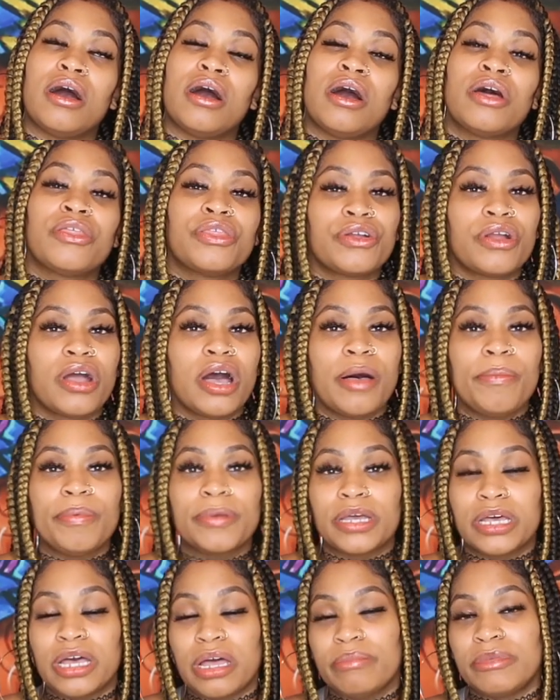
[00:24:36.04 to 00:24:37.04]
other up
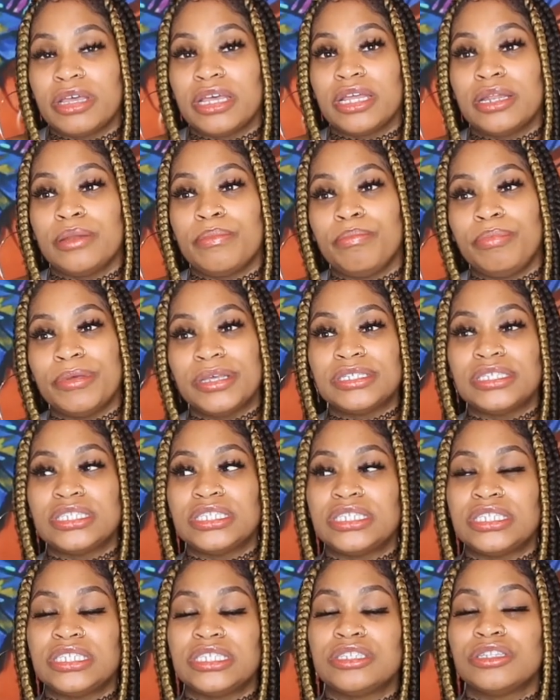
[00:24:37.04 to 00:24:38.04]
and coming
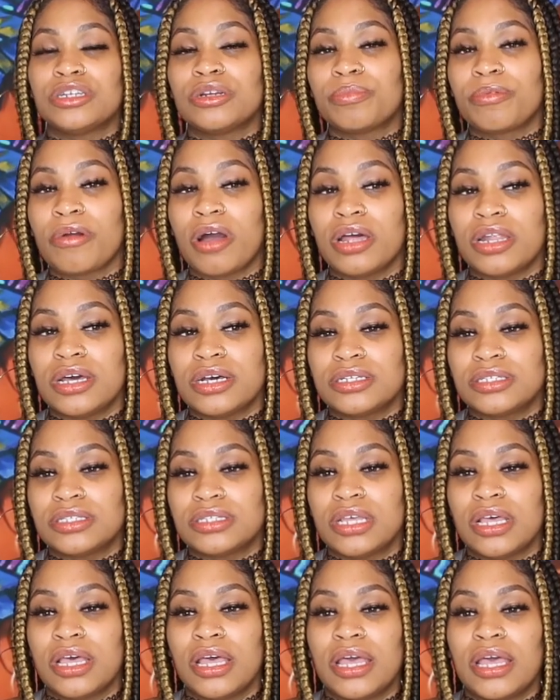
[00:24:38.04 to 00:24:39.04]
businesses, their
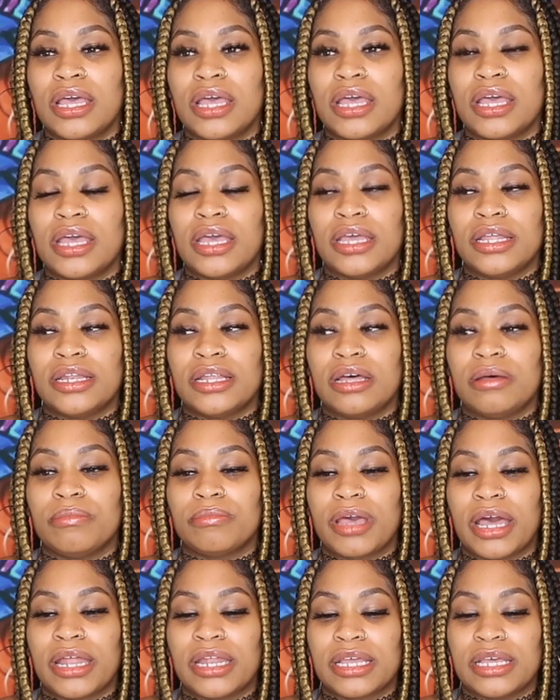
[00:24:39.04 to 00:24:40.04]
products, and
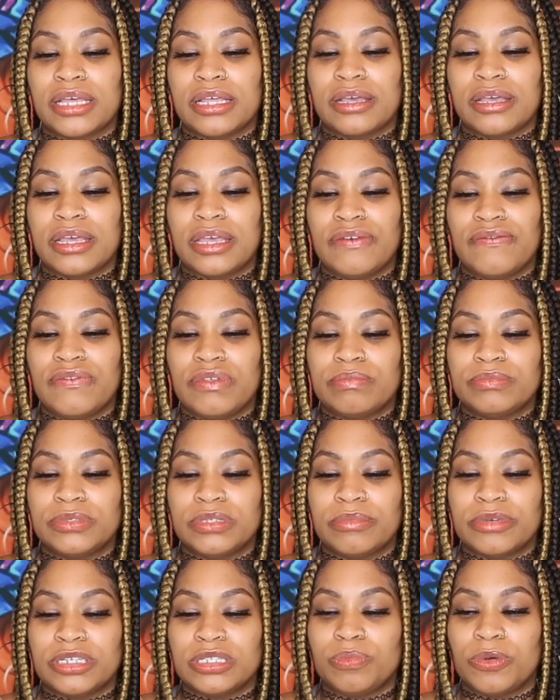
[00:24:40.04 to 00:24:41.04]
kind of give them
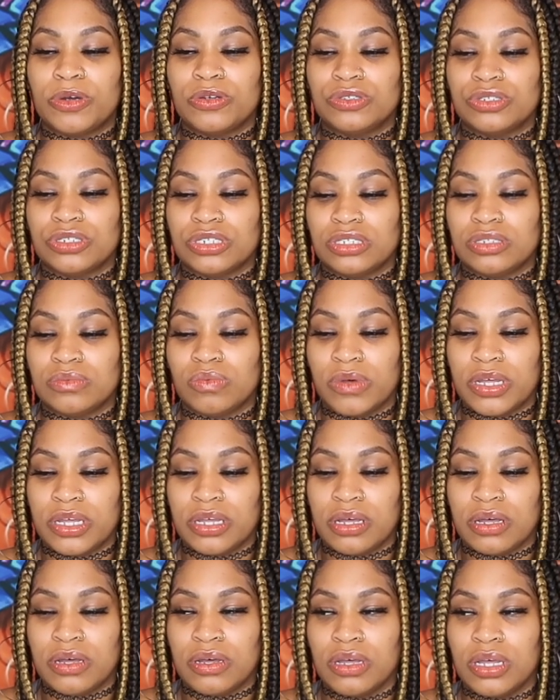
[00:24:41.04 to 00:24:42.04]
some exposure as
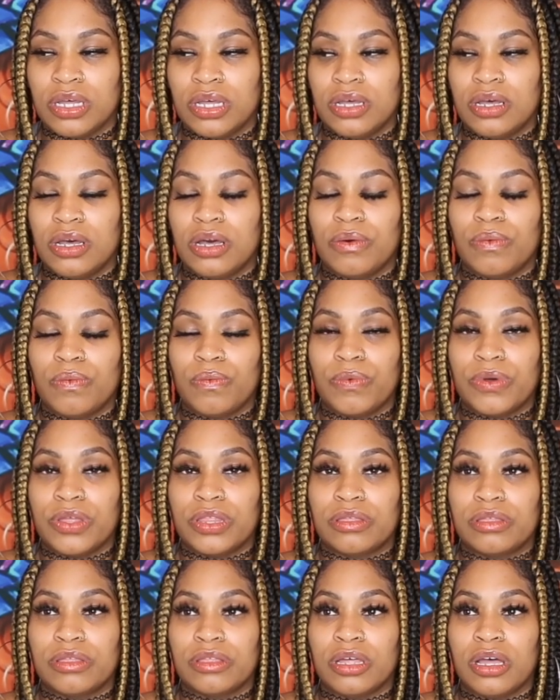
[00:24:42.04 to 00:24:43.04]
well
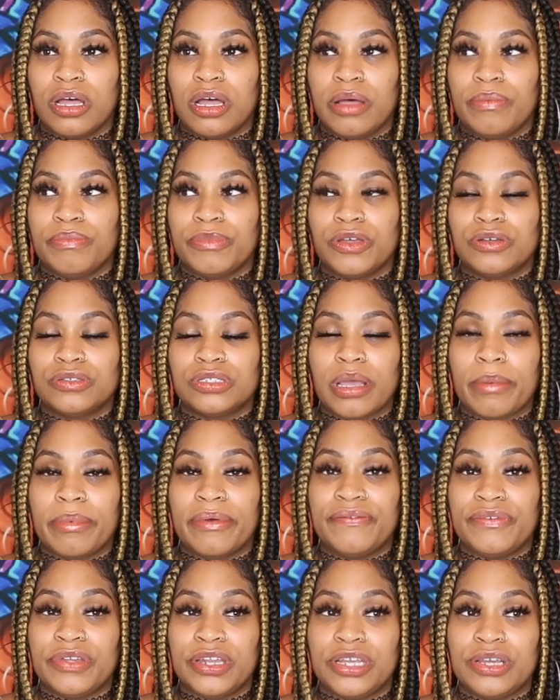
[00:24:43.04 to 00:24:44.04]
with those type
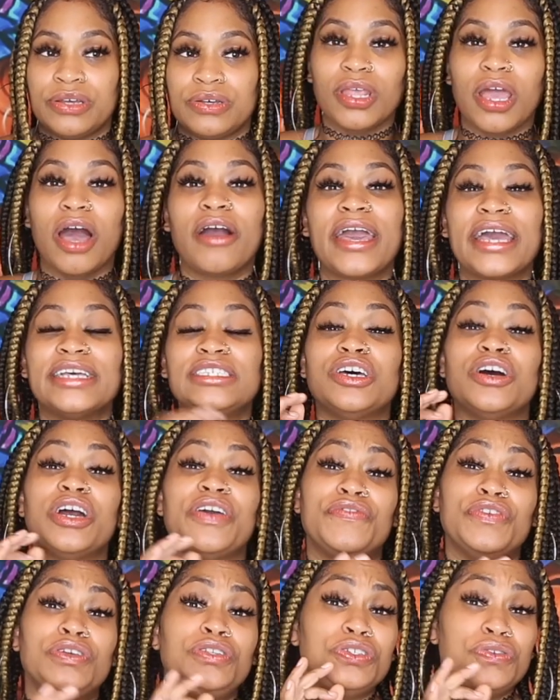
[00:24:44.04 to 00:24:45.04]
of videos. Okay, so
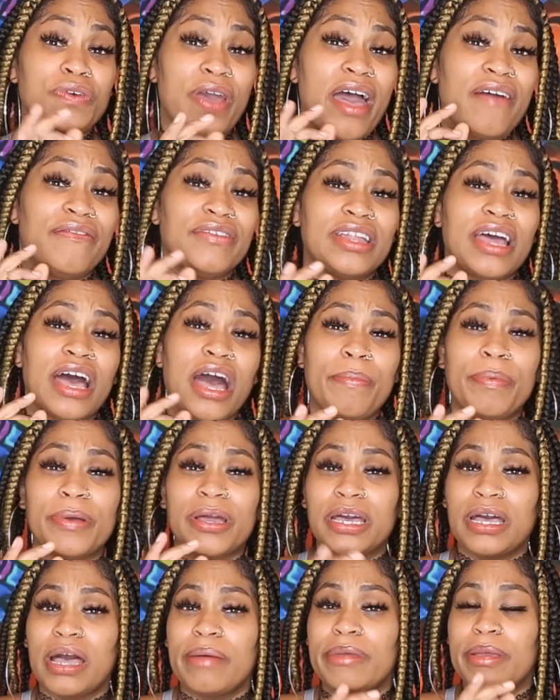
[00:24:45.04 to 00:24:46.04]
if you do have an up
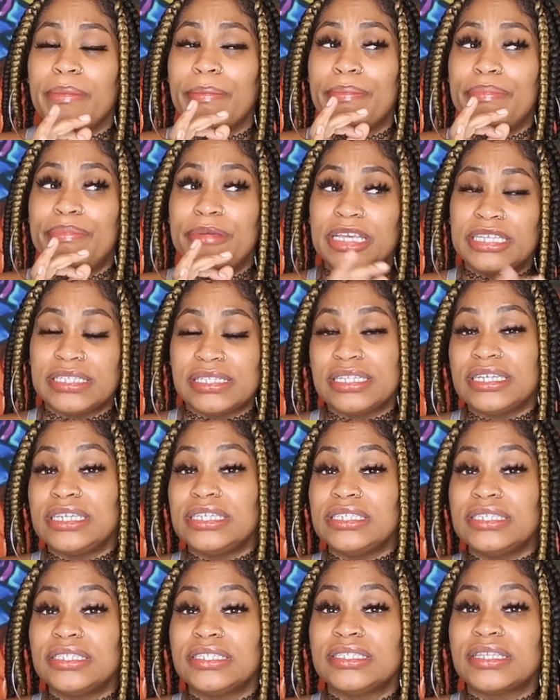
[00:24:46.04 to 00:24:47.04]
and coming
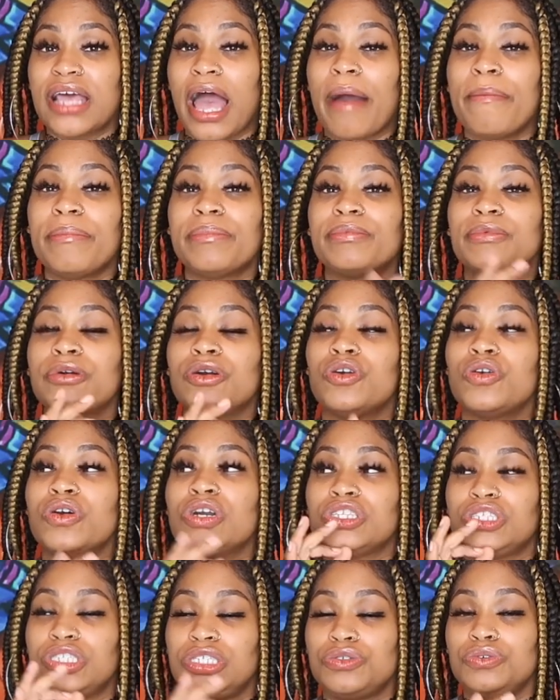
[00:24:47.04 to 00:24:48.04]
business, I'm
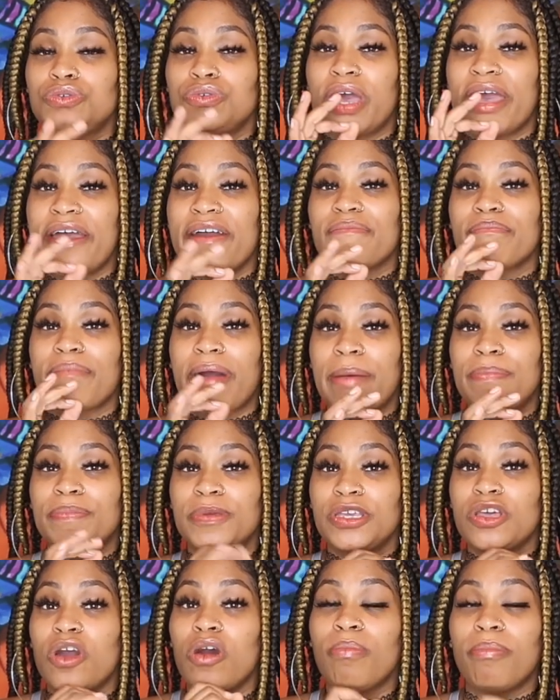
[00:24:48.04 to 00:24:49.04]
going to have my
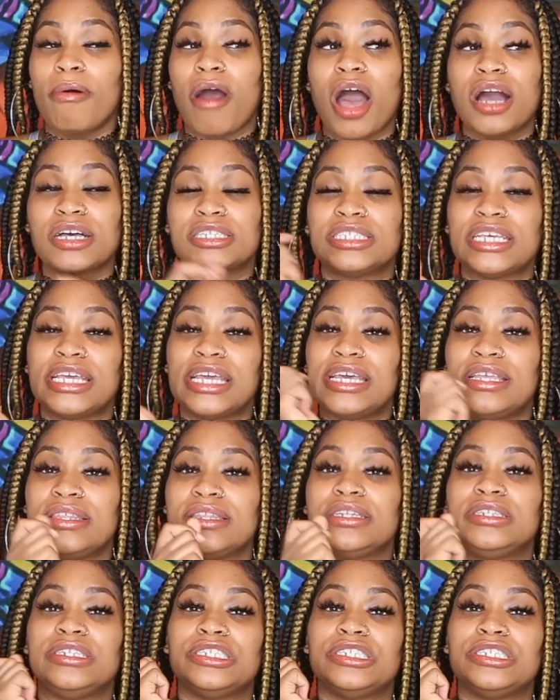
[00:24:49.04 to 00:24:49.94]
PO box in the